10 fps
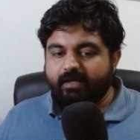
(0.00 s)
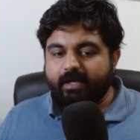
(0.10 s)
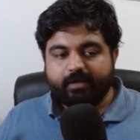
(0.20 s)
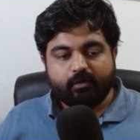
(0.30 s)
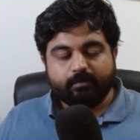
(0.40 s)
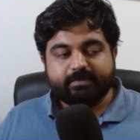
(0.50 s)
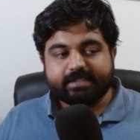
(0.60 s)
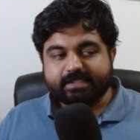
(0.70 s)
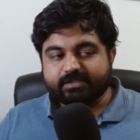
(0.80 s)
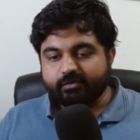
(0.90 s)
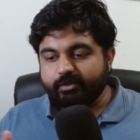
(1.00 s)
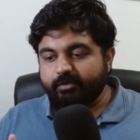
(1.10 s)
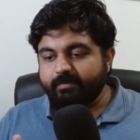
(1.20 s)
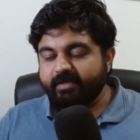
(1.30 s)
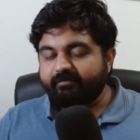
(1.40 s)
I hope this is going
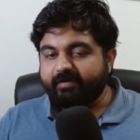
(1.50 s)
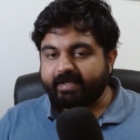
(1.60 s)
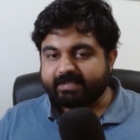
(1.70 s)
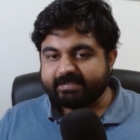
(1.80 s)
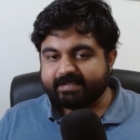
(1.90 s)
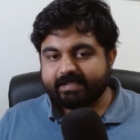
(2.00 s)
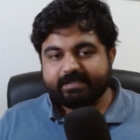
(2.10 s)
to be a fun exercise.